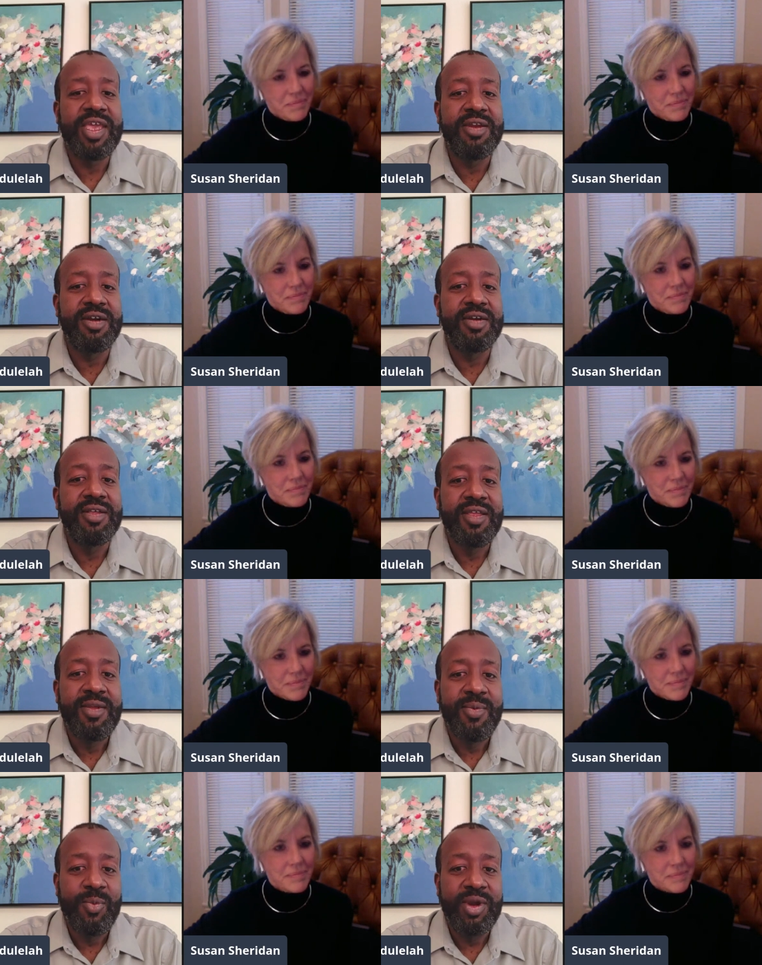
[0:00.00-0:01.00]
Speaker 1: leader
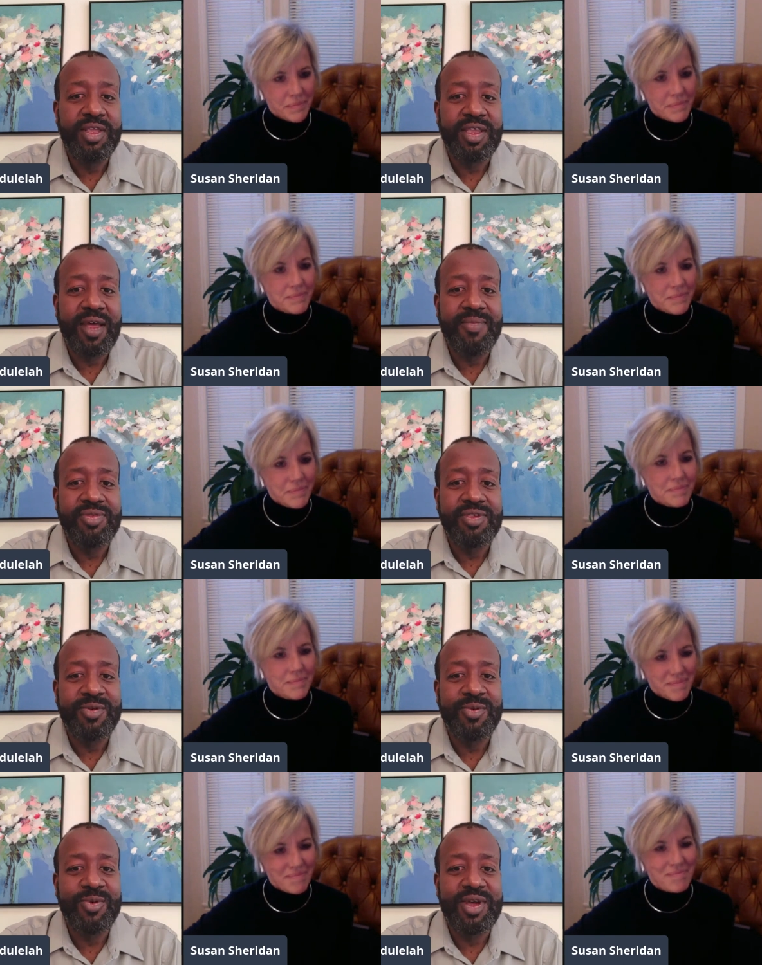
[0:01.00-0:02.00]
when it comes
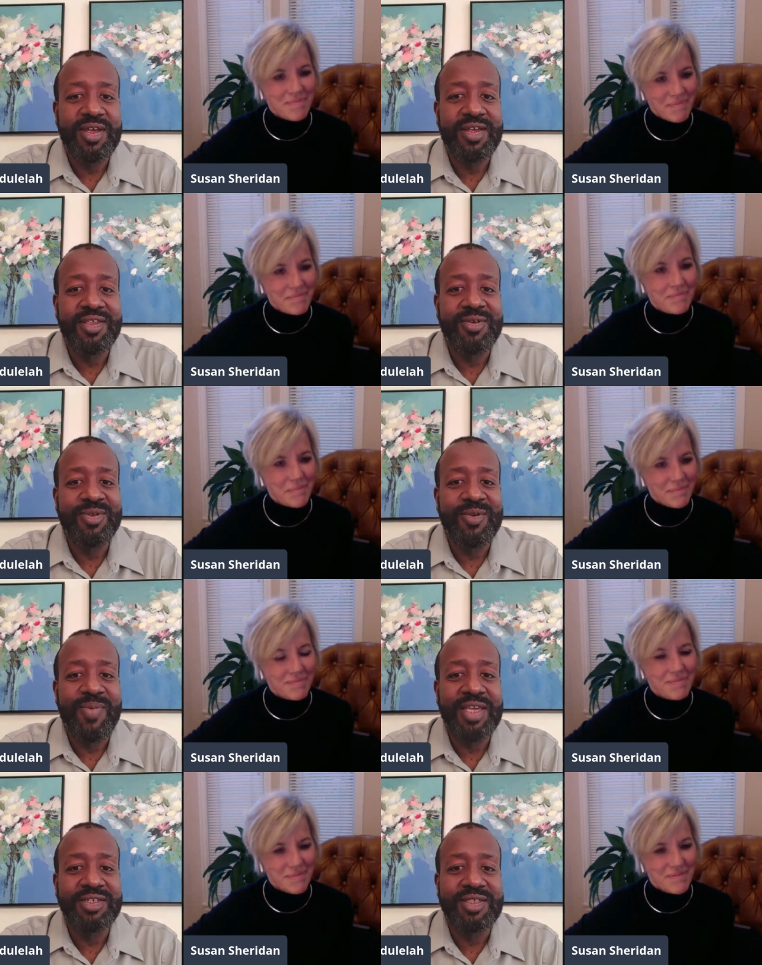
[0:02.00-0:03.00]
to uh, to to
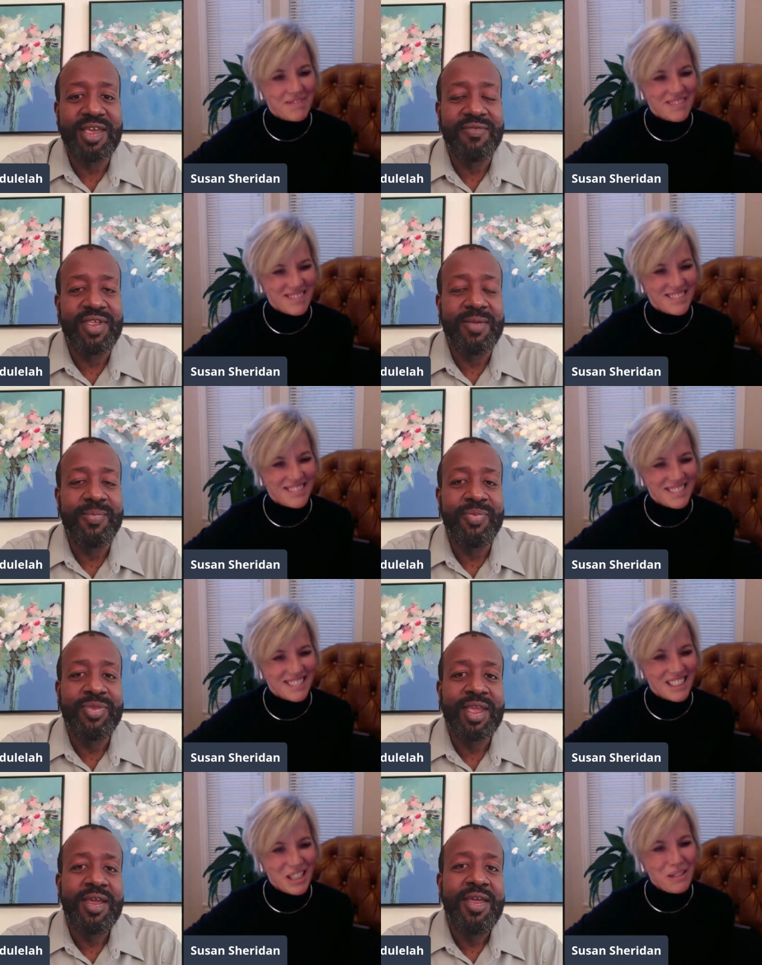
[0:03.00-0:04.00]
patient safety.
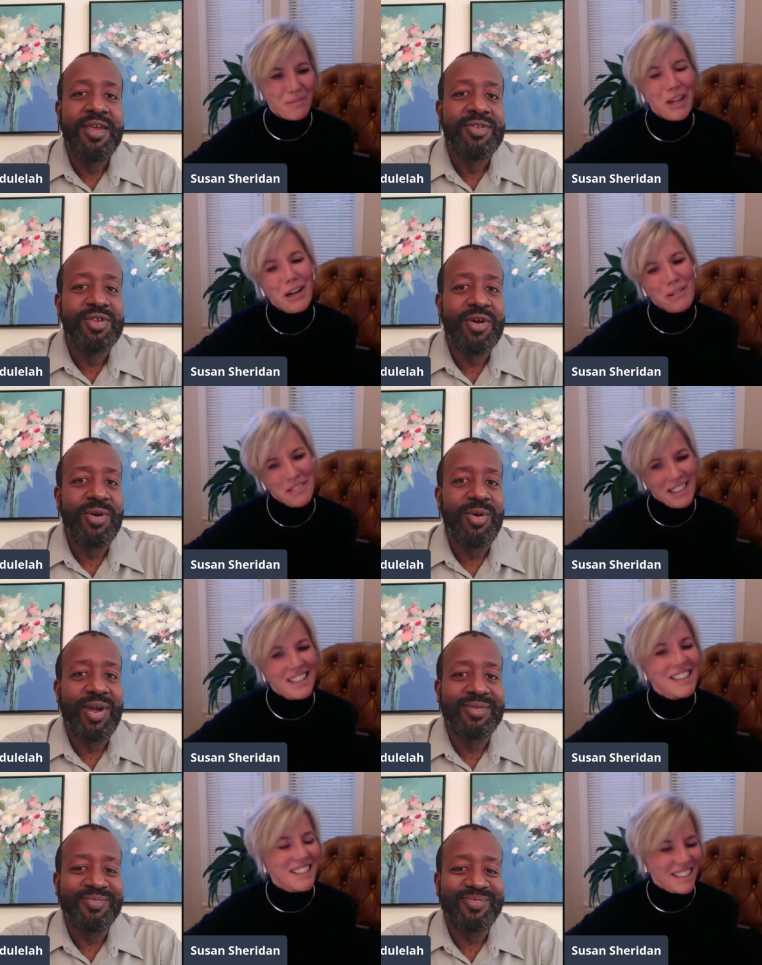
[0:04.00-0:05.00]
Well. So,
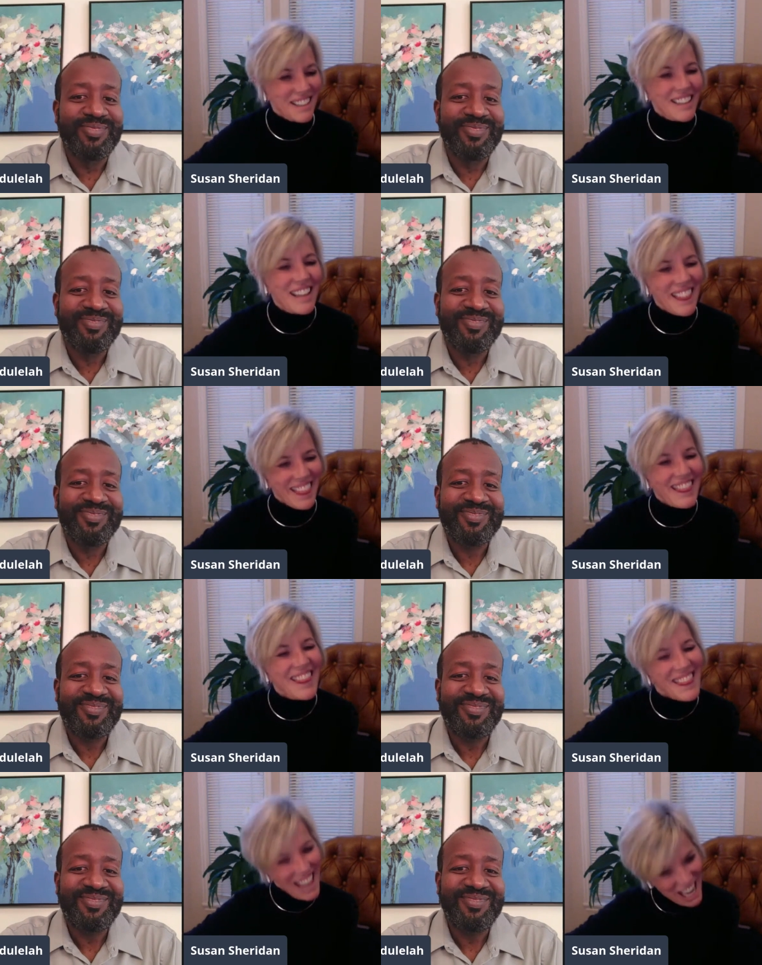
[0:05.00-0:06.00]

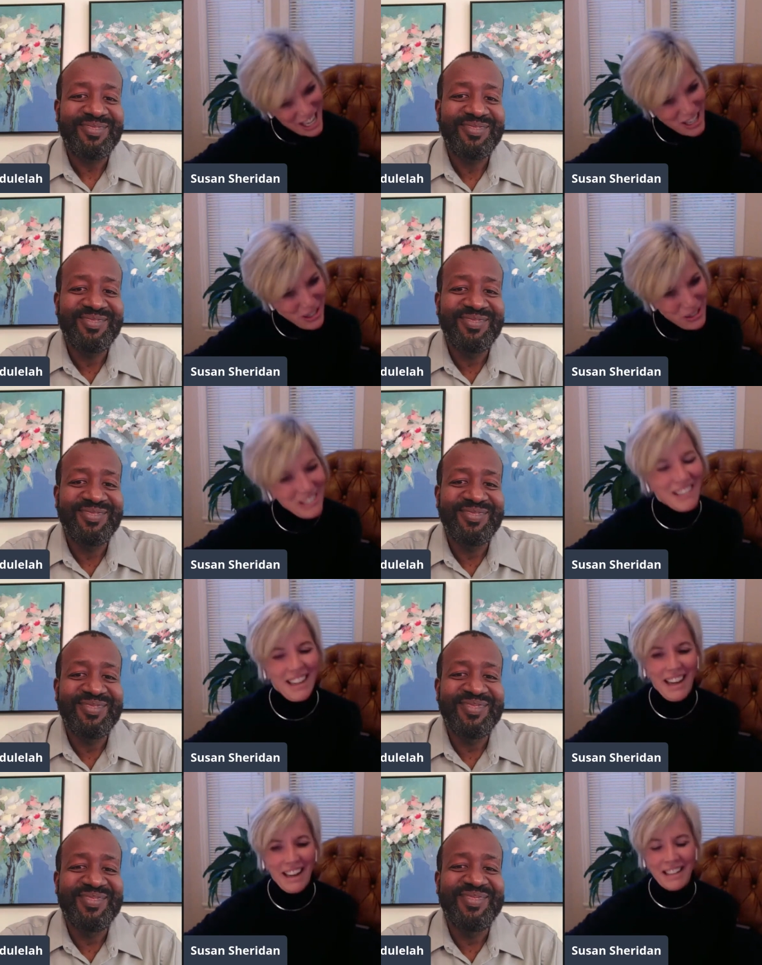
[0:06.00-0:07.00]
Speaker 2: thank you
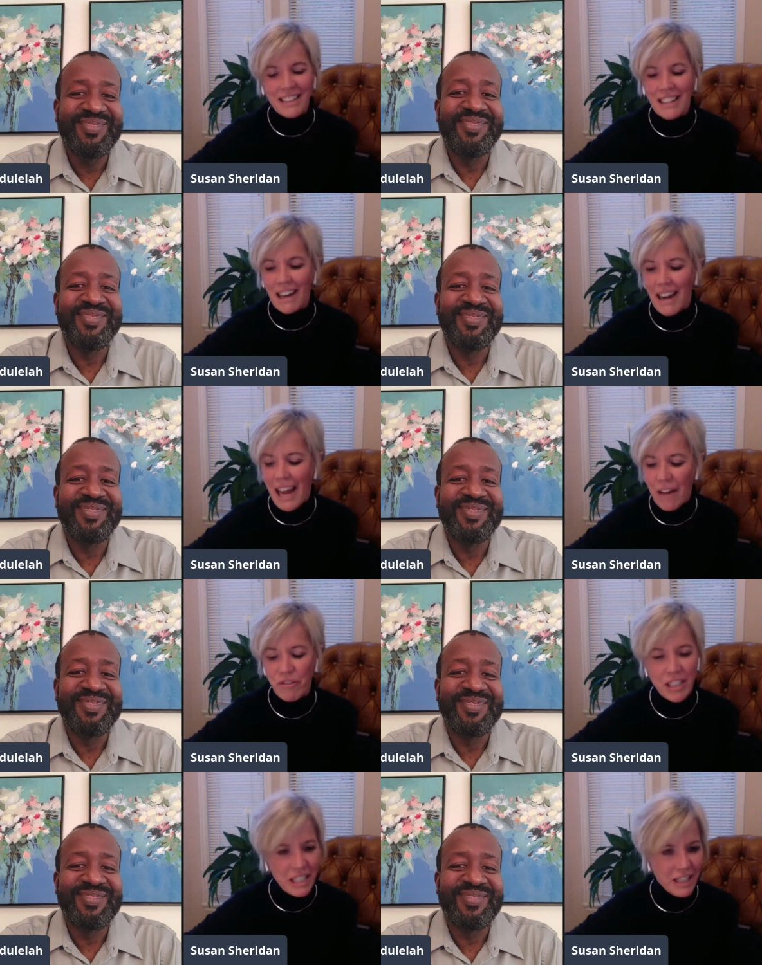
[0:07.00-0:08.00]
and i
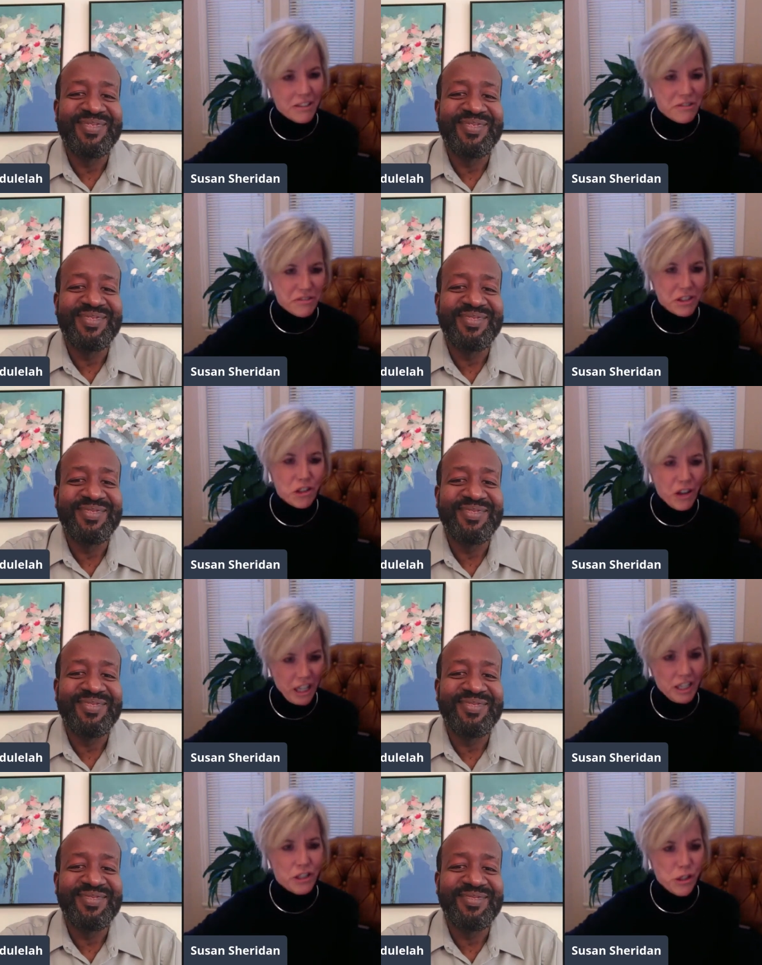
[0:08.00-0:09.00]
have to give
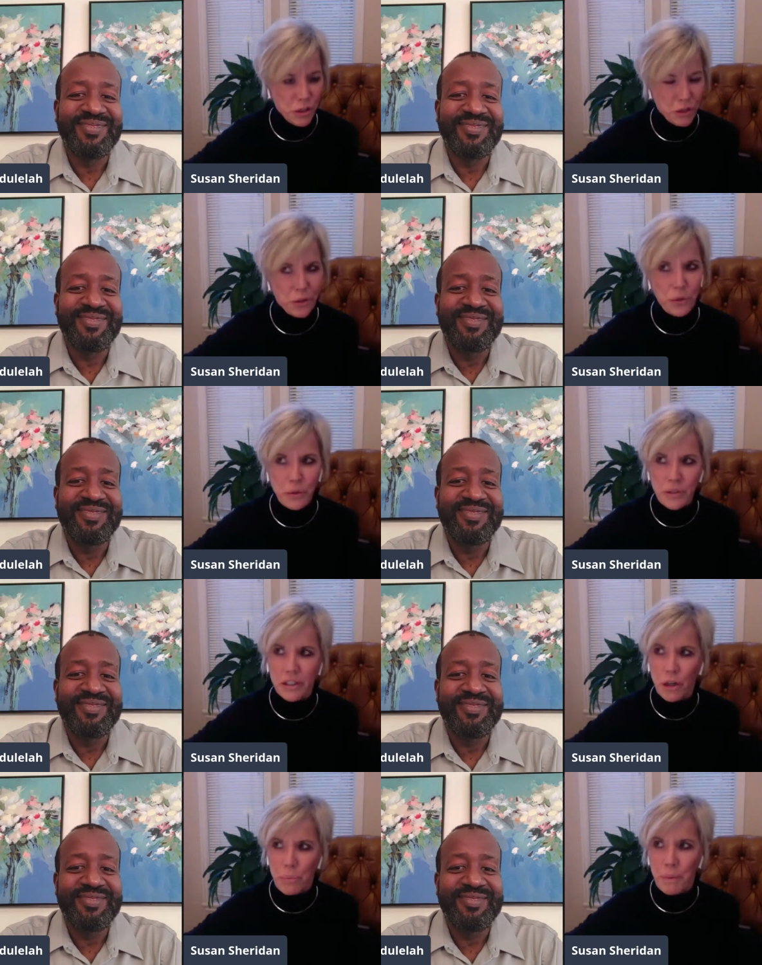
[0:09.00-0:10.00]
credit to
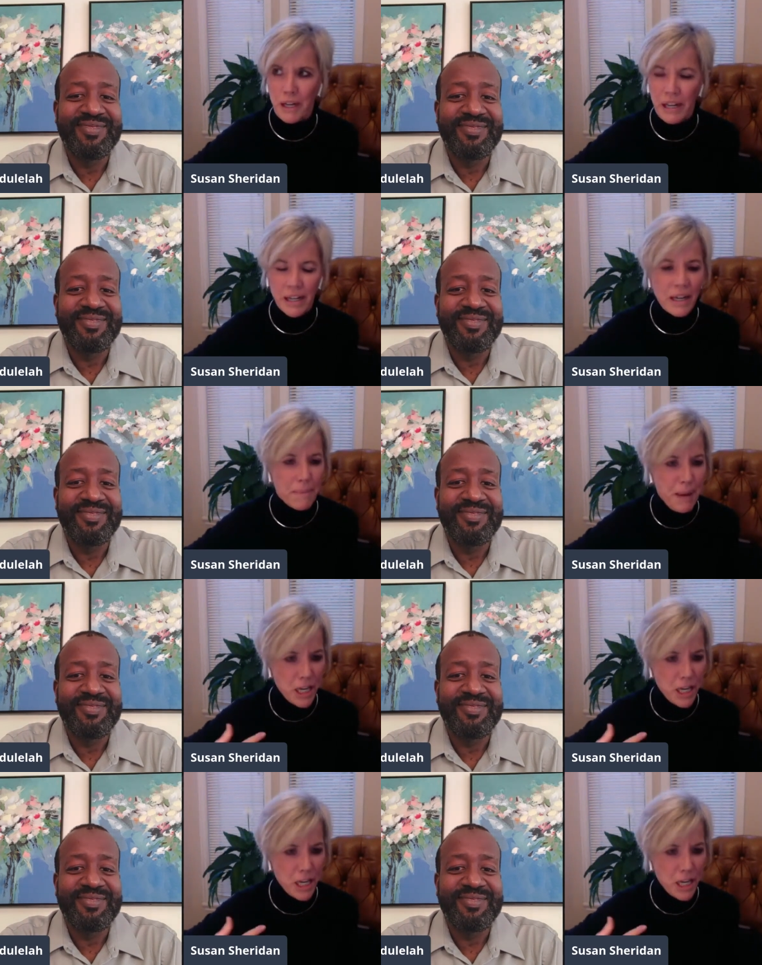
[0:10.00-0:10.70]
you know being a